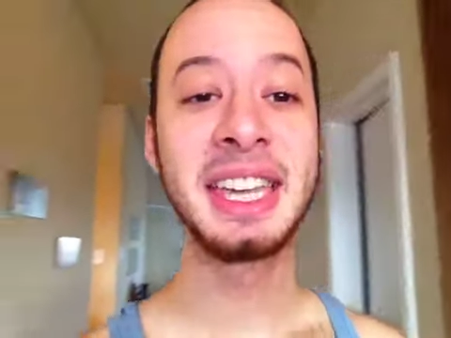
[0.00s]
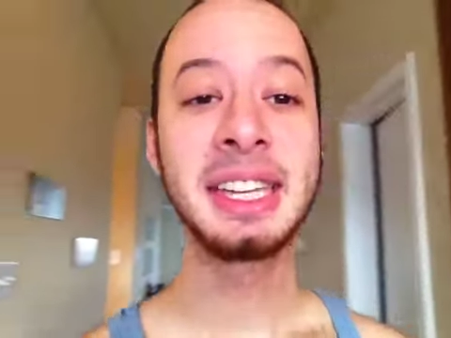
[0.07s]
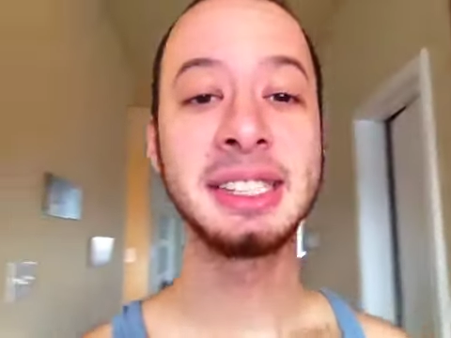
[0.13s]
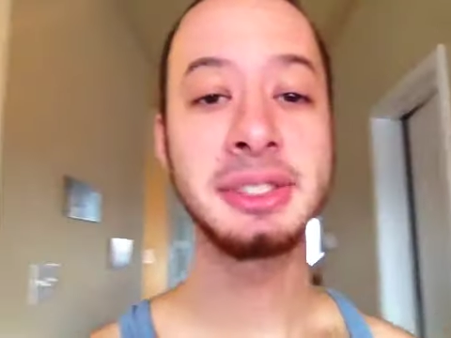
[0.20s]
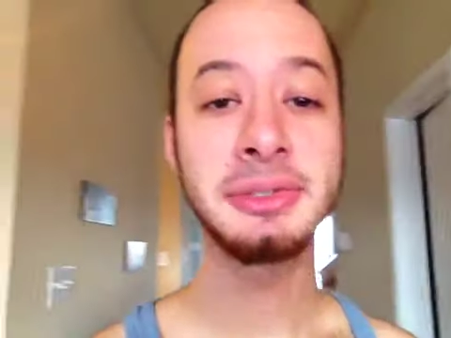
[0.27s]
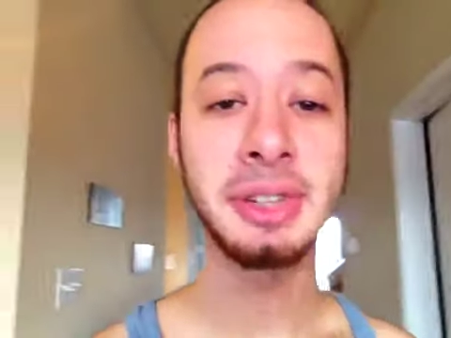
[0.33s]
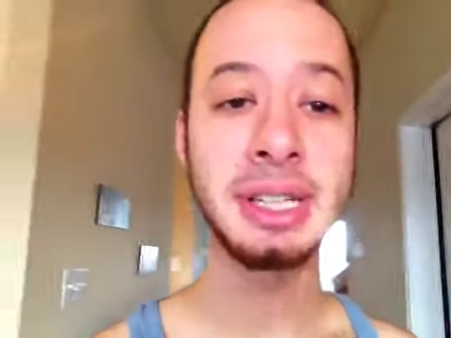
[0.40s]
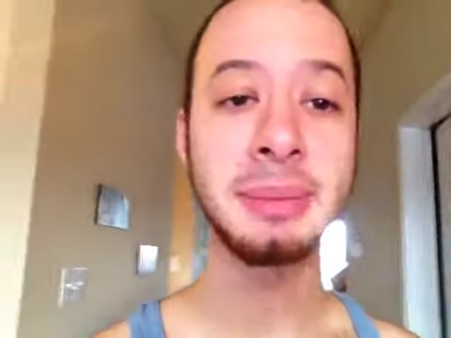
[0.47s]

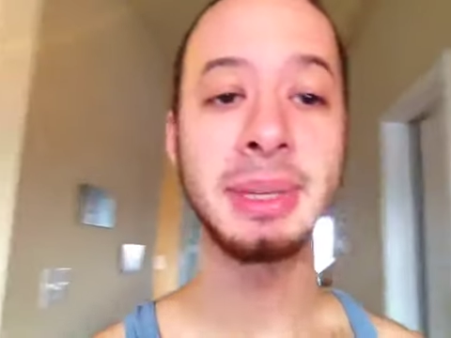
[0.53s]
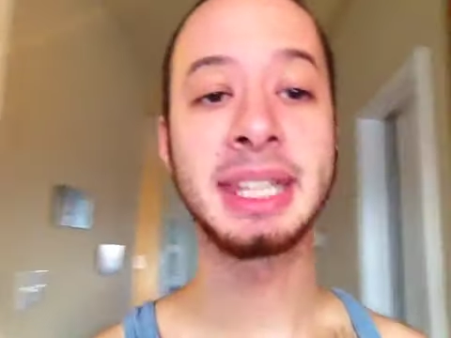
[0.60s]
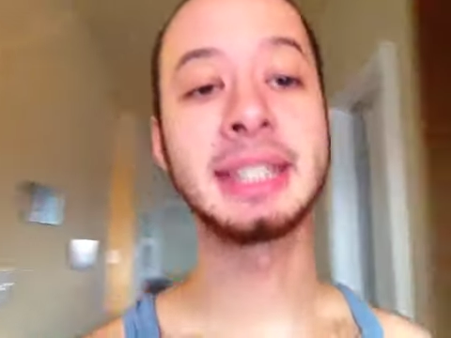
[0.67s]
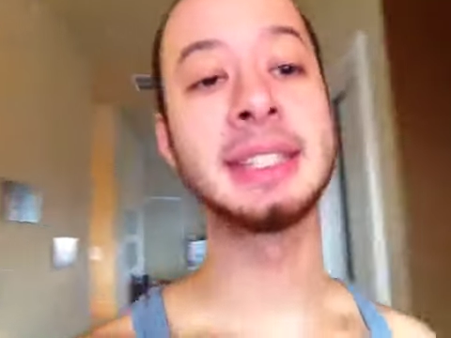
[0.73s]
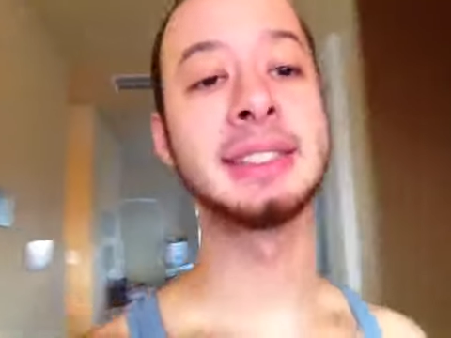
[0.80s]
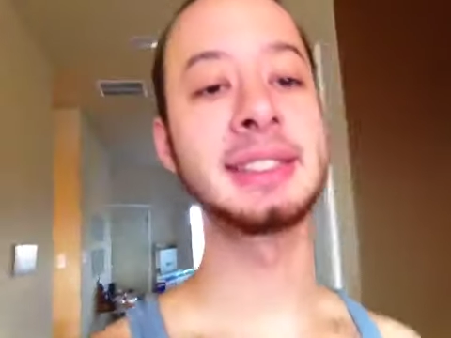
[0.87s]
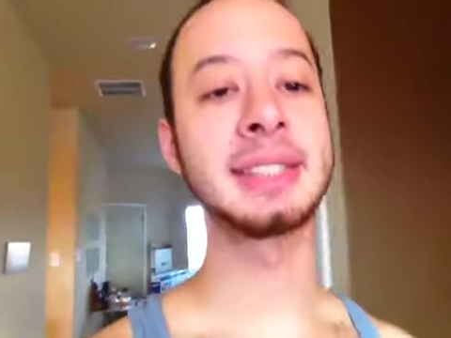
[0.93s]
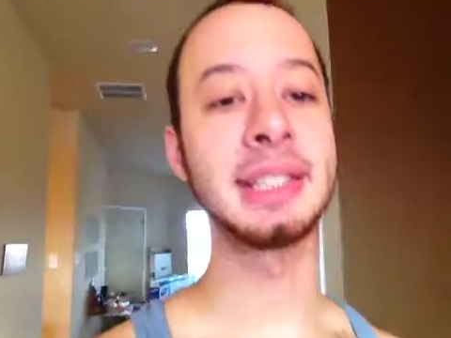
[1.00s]
It's funny
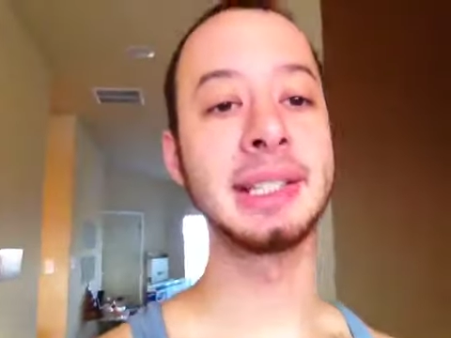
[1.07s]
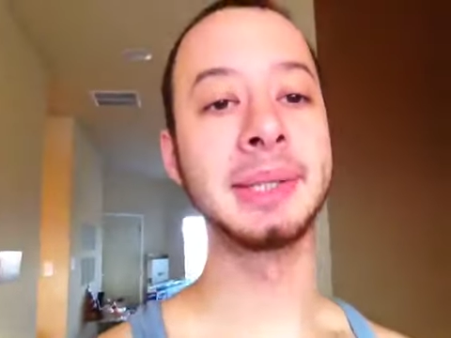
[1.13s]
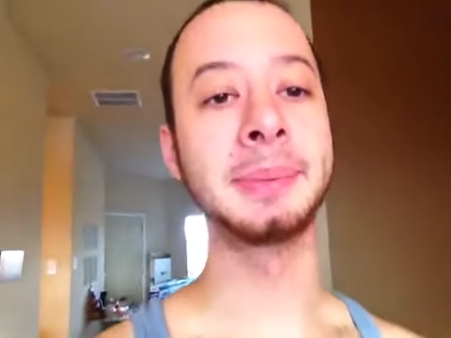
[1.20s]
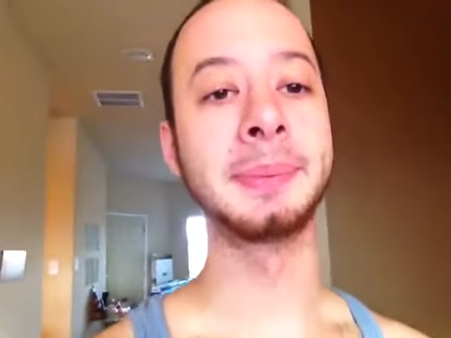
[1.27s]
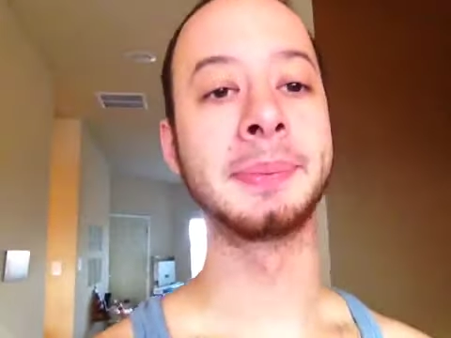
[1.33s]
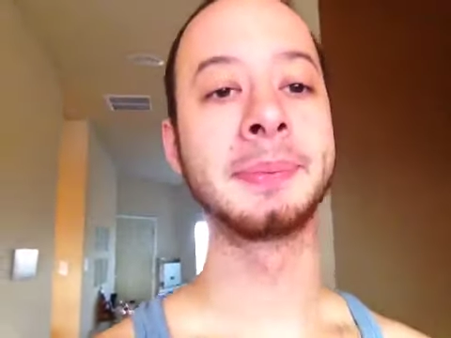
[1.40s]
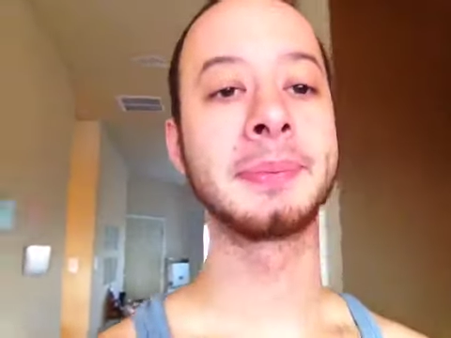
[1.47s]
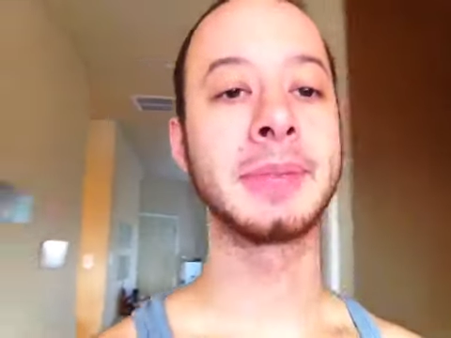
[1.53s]
because
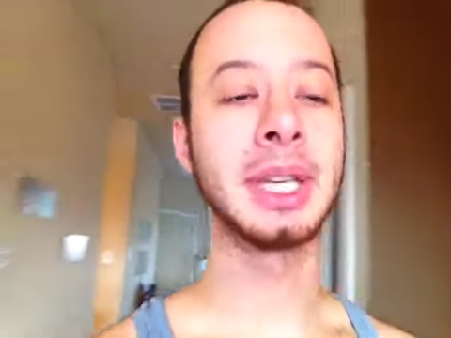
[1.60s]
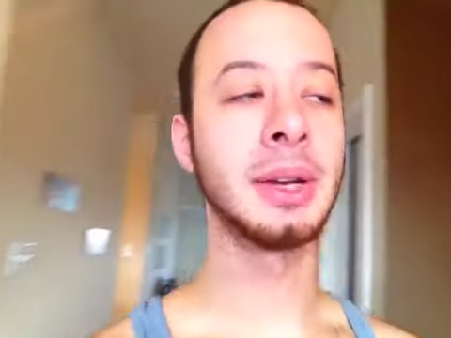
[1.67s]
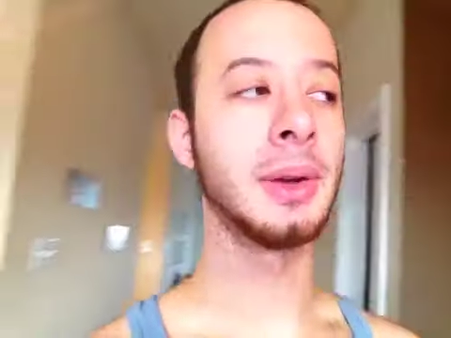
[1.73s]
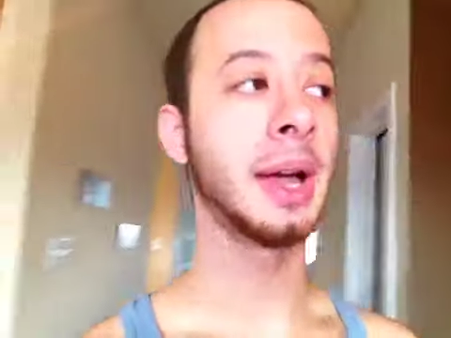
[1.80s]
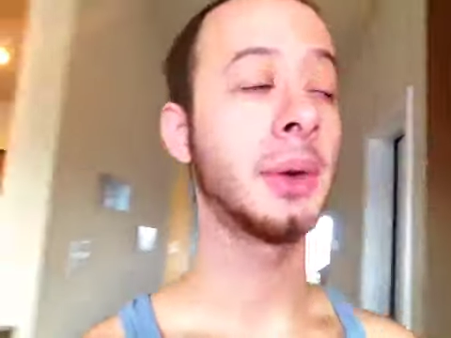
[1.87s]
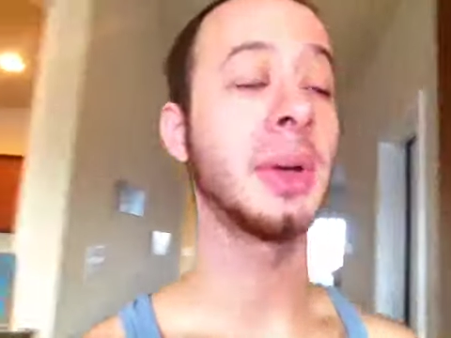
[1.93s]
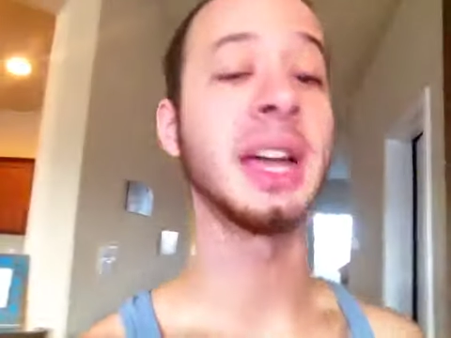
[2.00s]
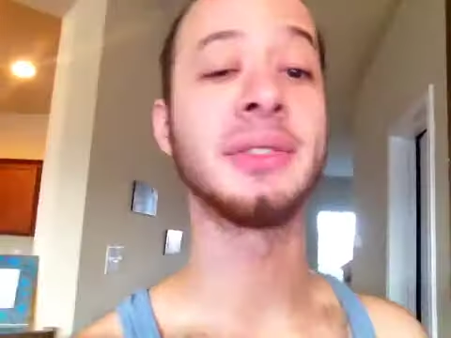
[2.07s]
um, you know,
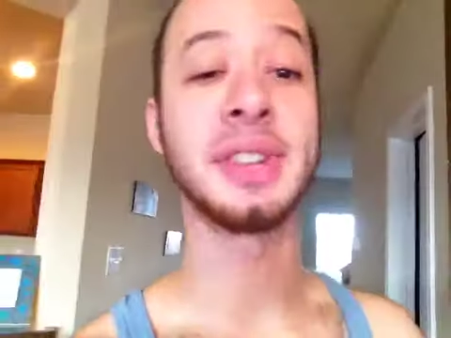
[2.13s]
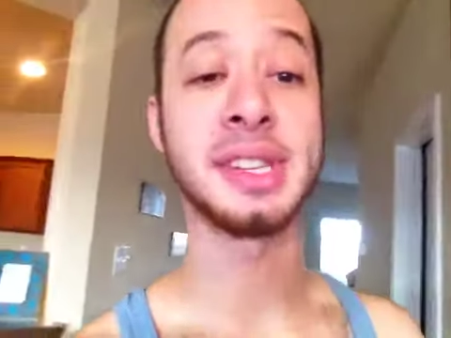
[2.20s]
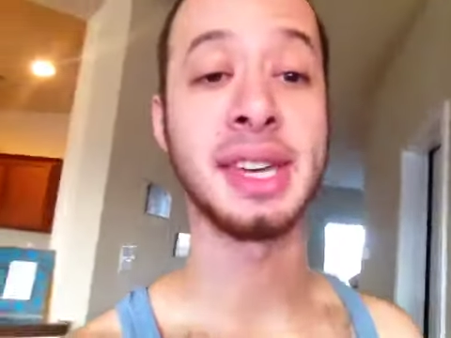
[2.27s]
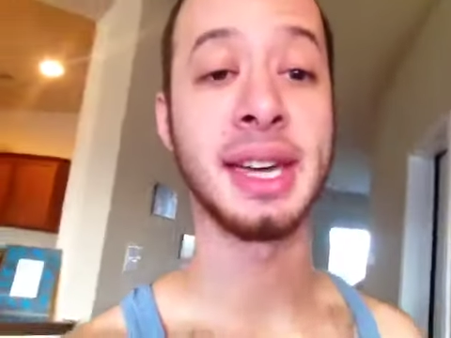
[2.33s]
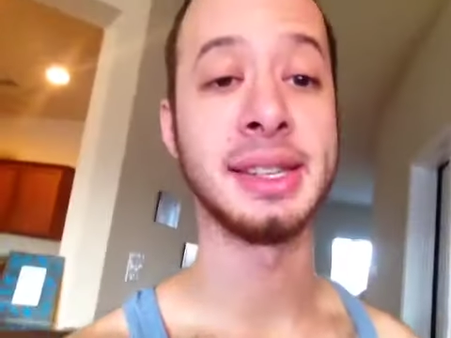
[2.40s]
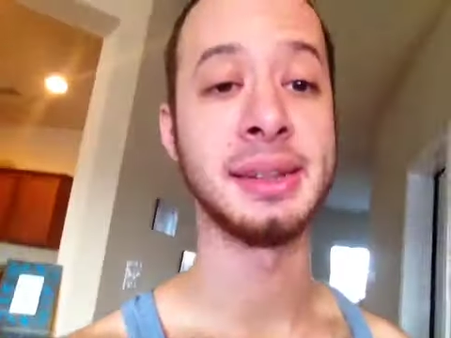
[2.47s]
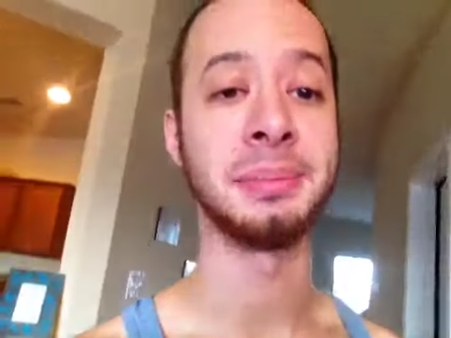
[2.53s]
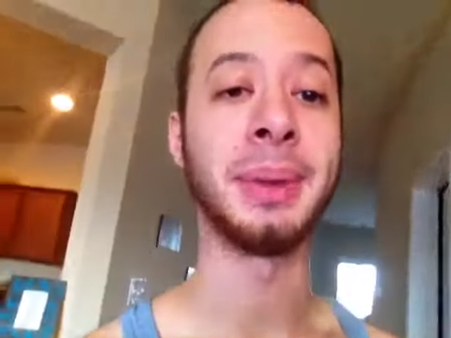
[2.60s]
I don't
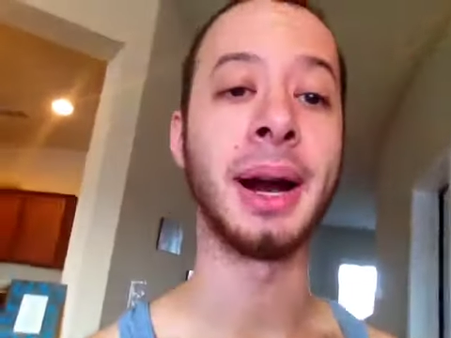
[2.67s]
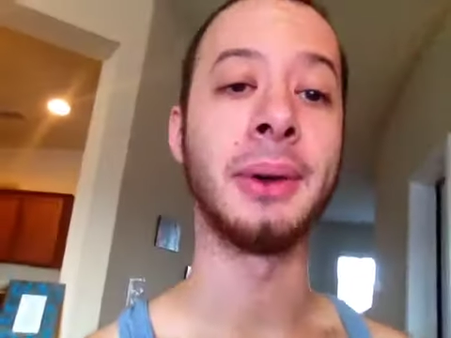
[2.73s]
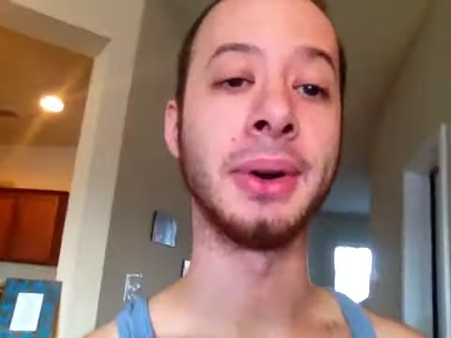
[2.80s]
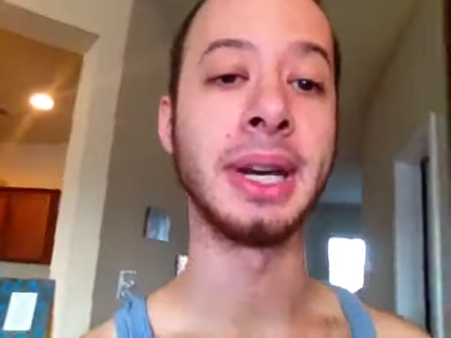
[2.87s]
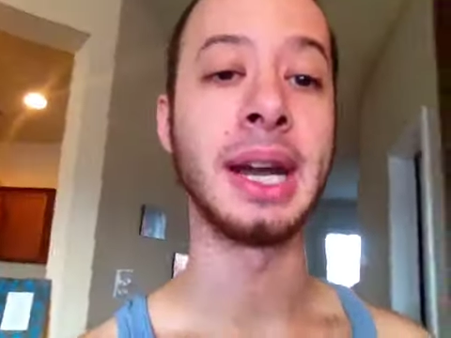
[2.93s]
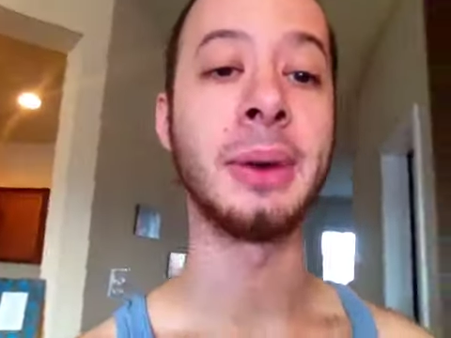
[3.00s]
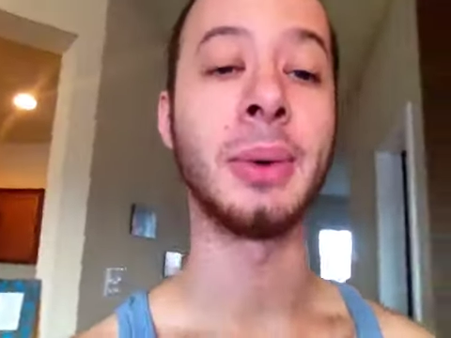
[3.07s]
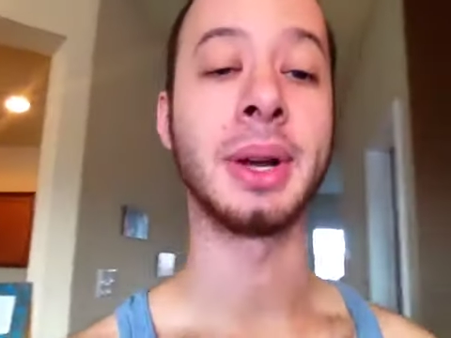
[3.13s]
advertise Empower
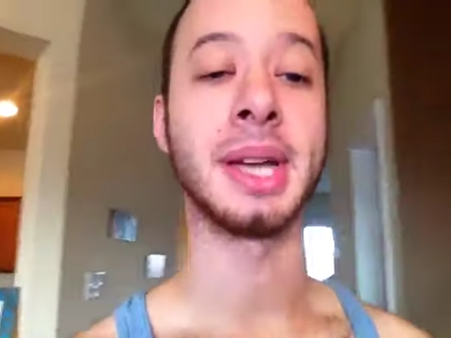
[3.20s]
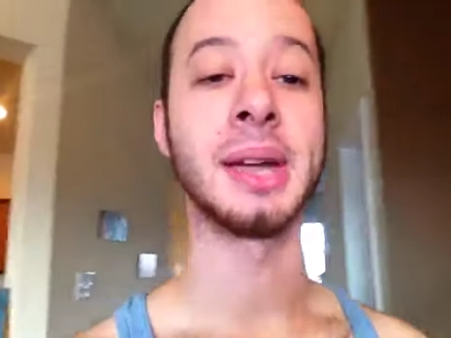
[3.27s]
Network.